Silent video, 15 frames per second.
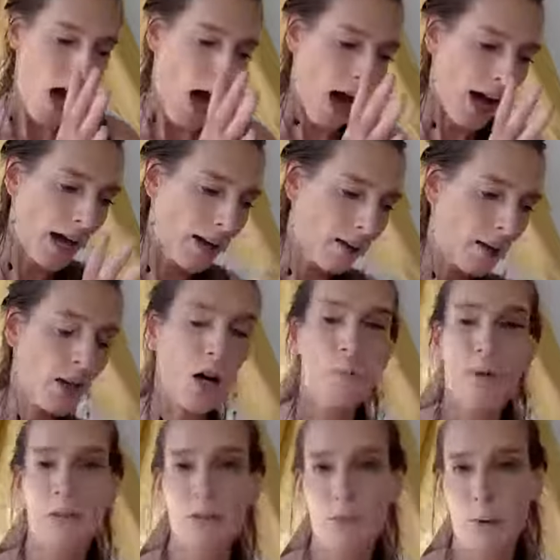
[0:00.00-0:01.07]
I'm
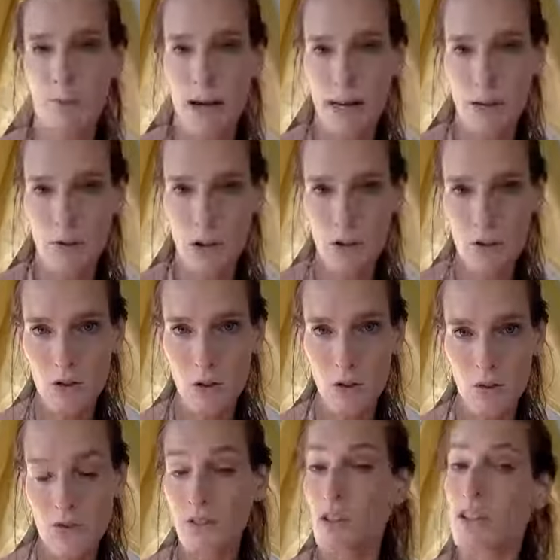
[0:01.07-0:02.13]
coming from a background
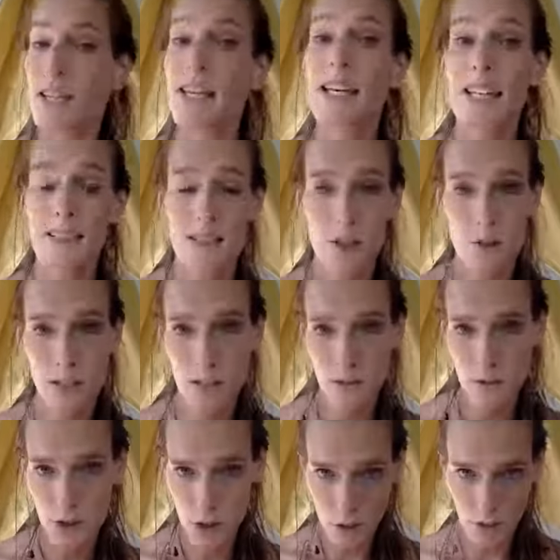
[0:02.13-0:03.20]
of studying
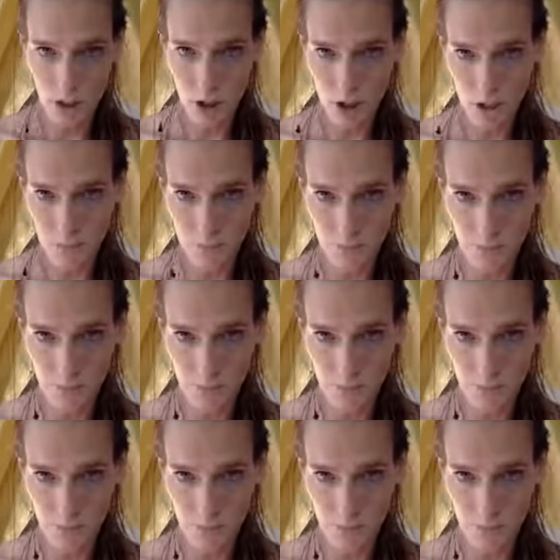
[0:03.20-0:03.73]
integrative nutrition.